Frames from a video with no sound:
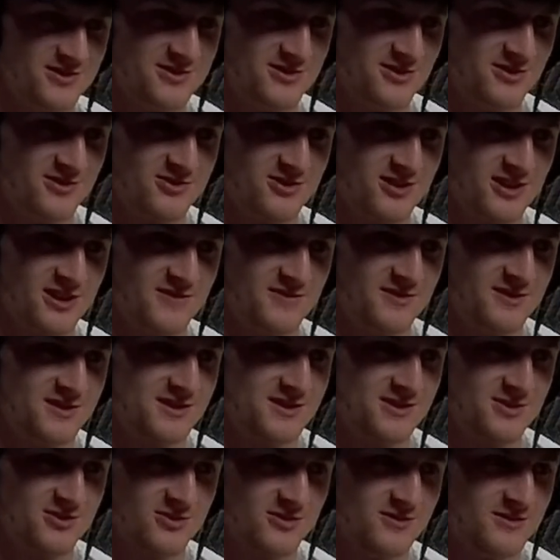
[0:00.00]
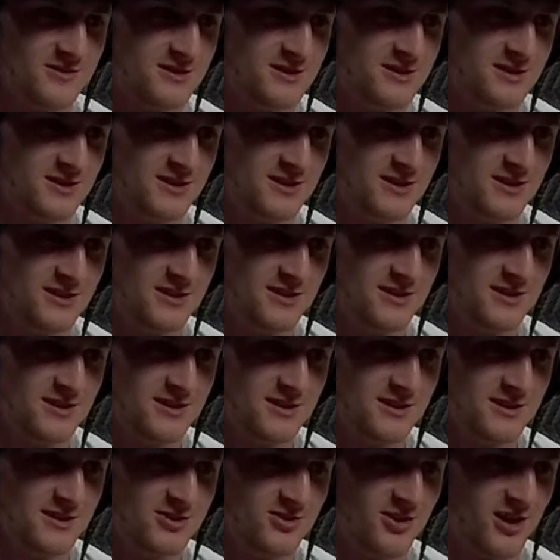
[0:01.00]
a drunk driver. So,
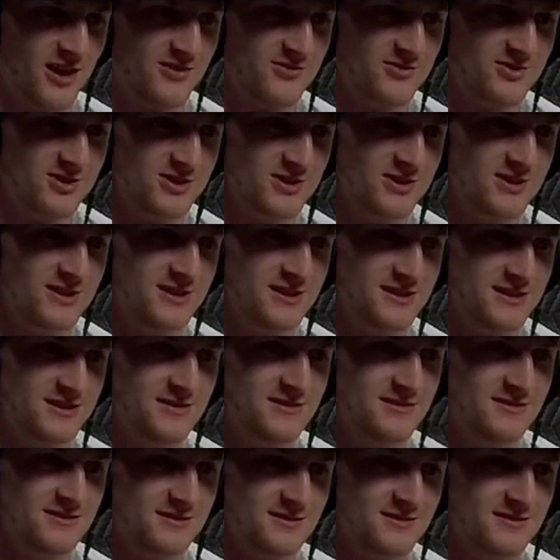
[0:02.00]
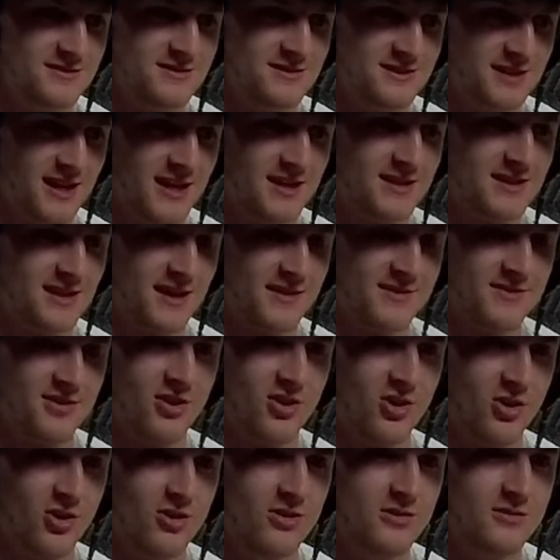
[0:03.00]
you know, I really take that to
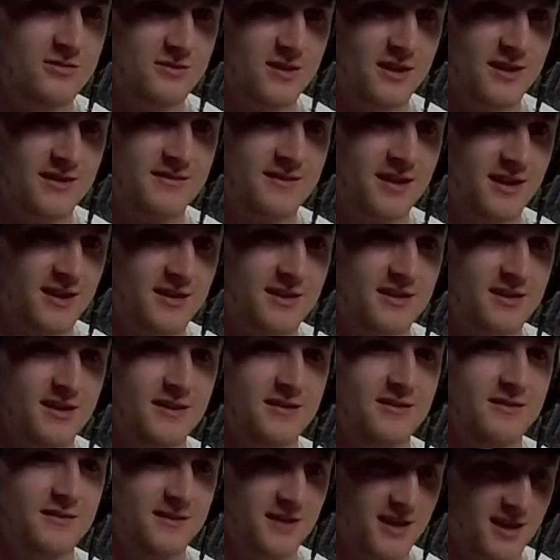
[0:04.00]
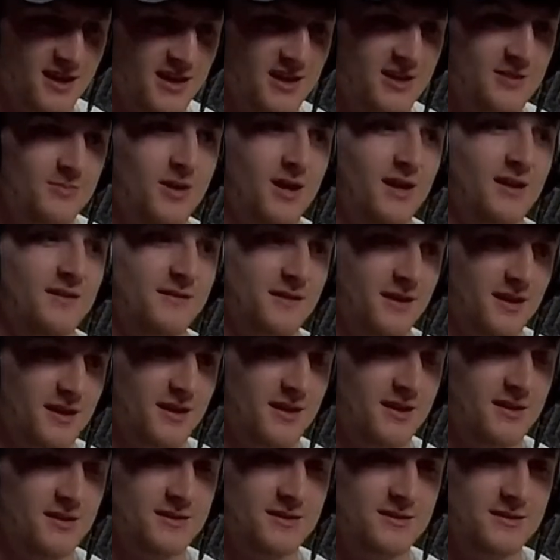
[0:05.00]
heart. Like taking it day by
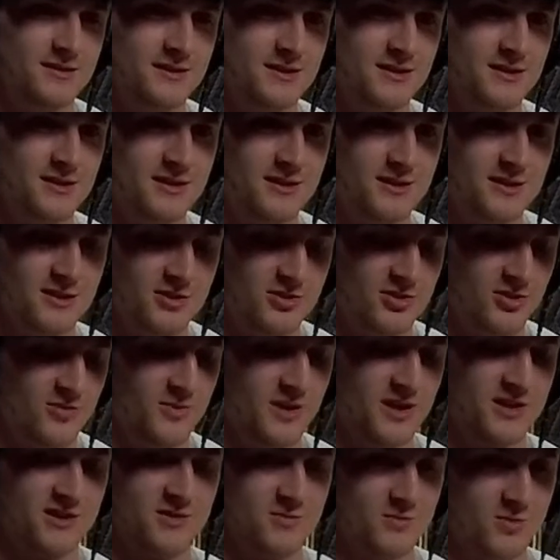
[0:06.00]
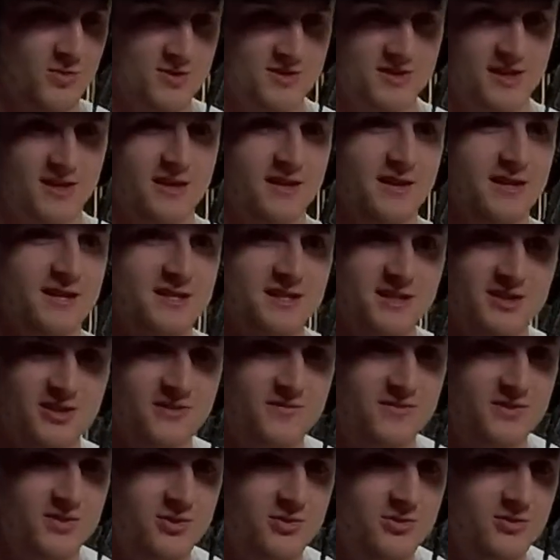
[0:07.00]
day, and, you know, make the most out of this
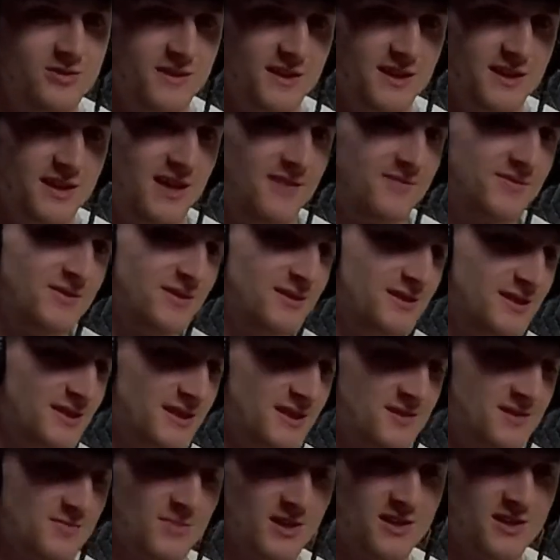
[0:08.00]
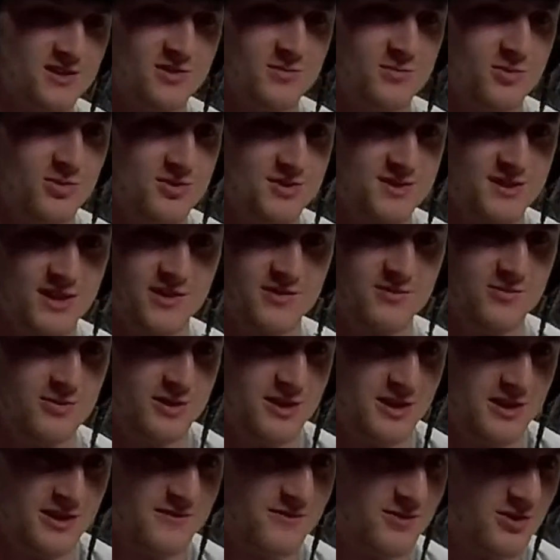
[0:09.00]
interview, and then after this, make the most out of
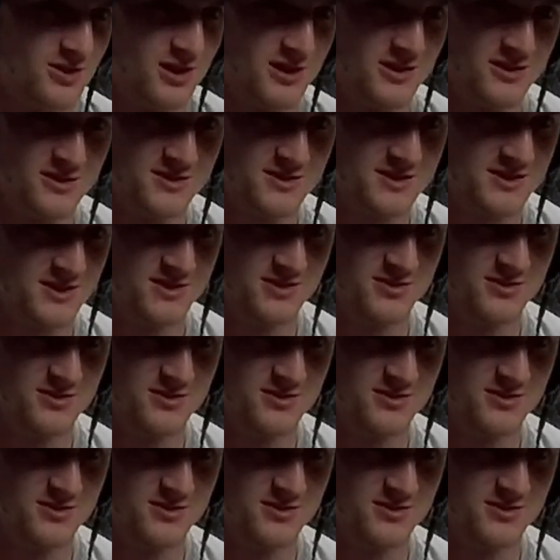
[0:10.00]
whatever else I